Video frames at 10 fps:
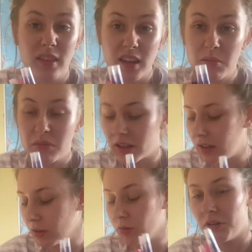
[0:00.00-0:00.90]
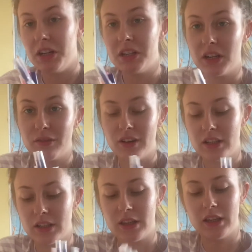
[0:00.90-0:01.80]
theme, like a little gradient
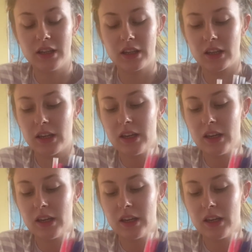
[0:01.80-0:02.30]
effect, I think.